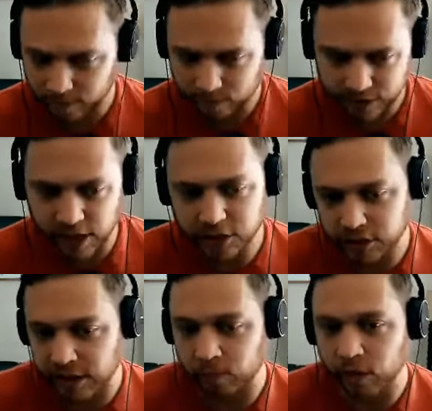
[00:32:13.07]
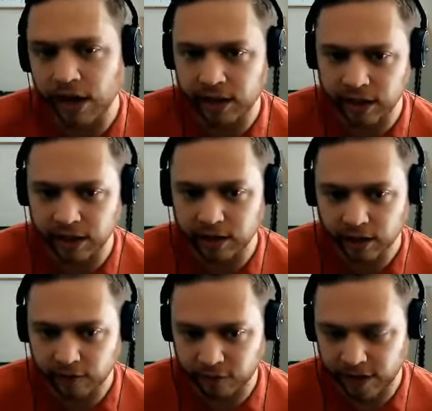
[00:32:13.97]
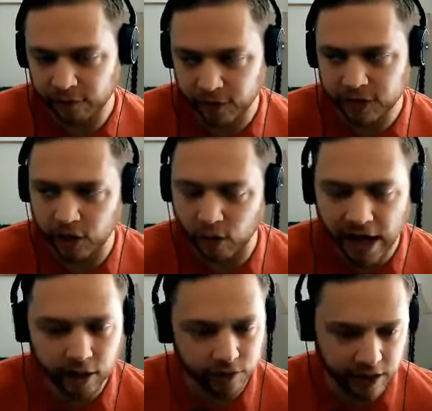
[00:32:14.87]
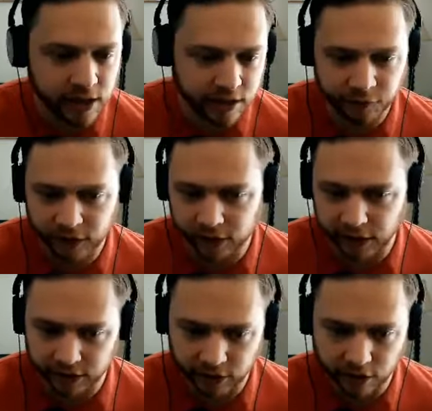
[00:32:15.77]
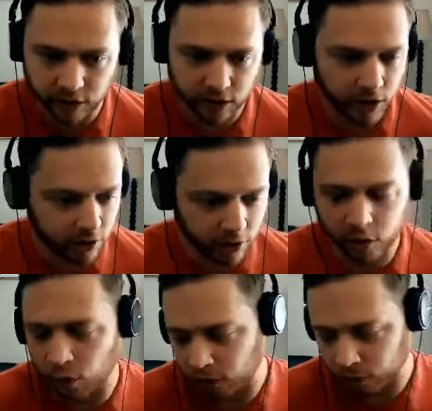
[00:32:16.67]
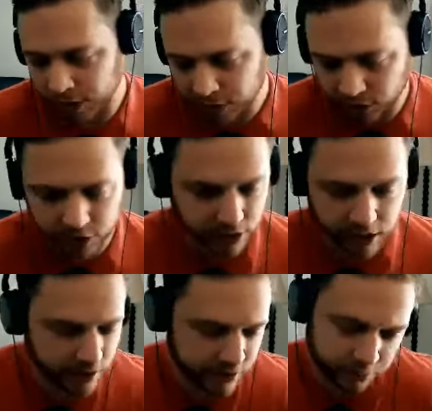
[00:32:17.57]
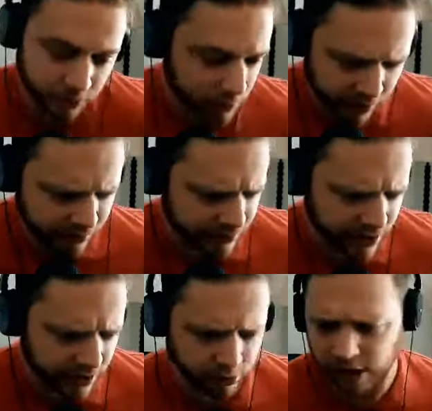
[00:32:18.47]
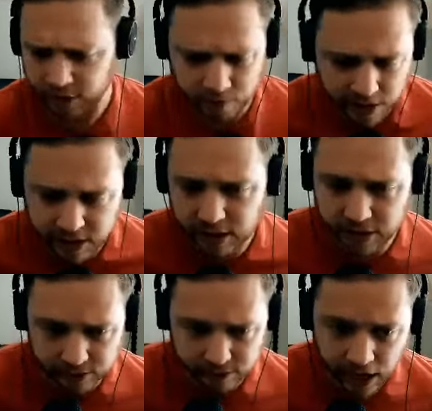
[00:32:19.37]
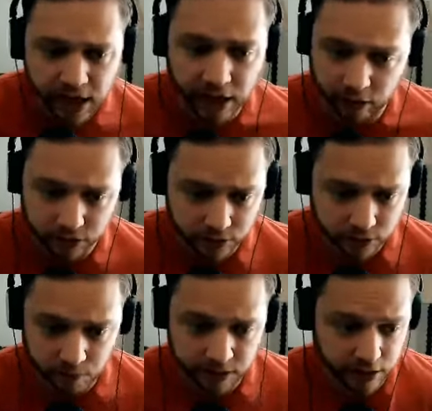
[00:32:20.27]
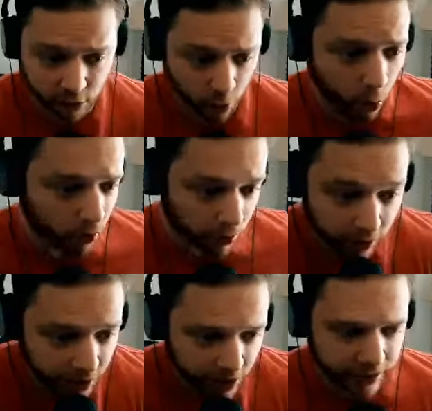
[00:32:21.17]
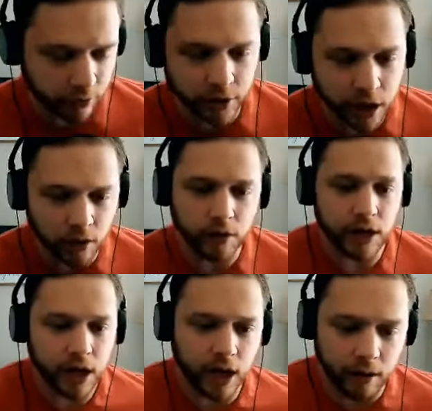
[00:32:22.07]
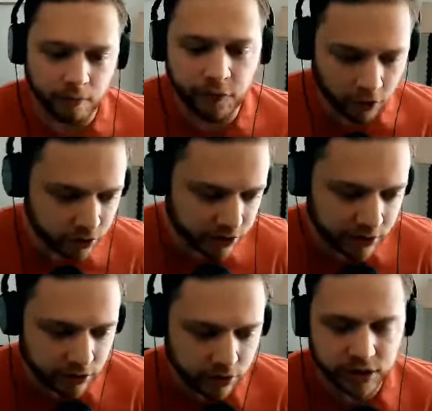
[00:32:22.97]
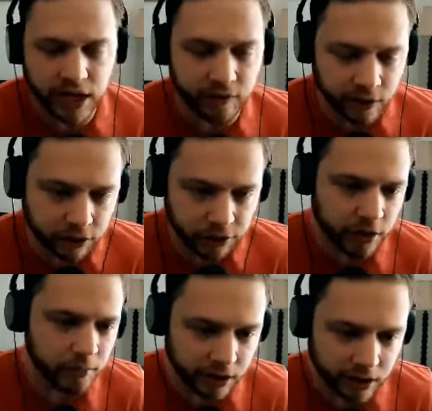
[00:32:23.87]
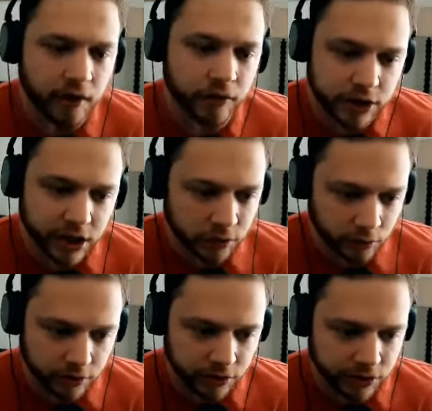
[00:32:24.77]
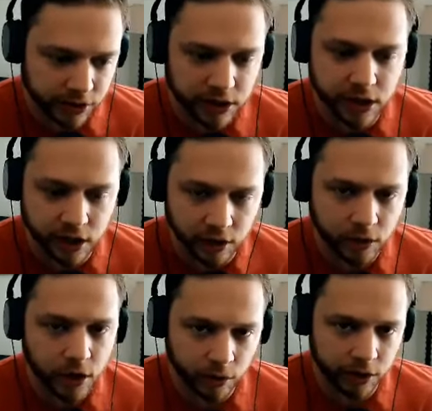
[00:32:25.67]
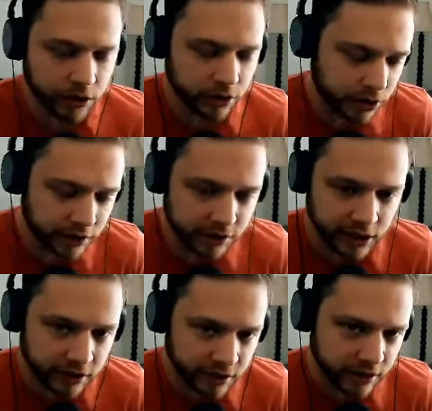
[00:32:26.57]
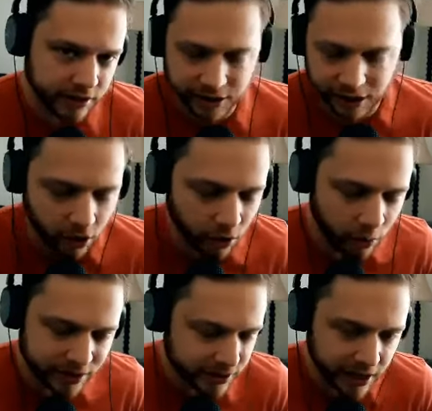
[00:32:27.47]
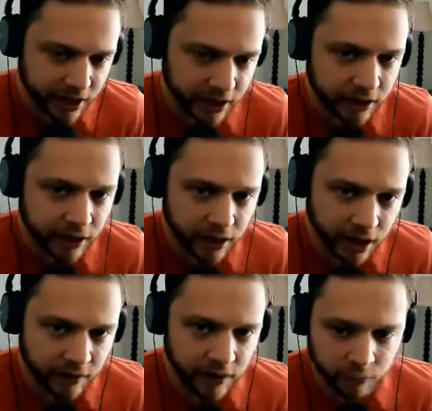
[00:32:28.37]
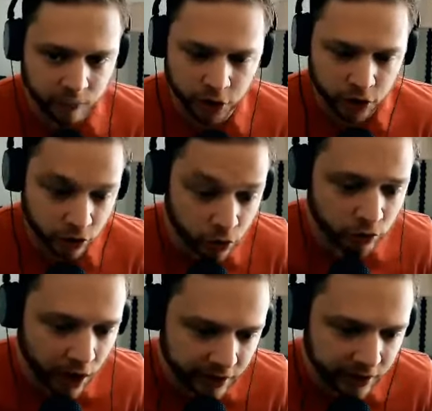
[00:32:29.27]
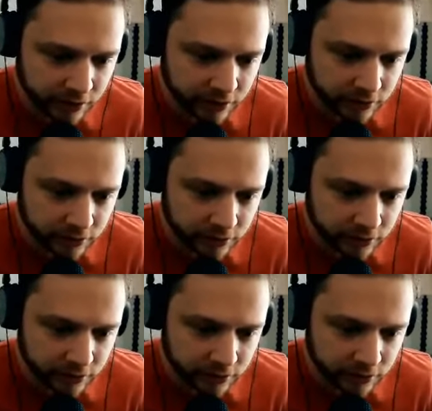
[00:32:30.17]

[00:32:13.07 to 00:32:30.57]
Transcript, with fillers: it's not just them writing it. For, the, for it to go out, they need to feel like they're they're going to want research. It's it may not even take three hours. It may take 10 hours, may take a quarter. I don't know. Um, versus just having a 30 minute conversation with your CEO where he or she is saying the things that they always say. And then when you write it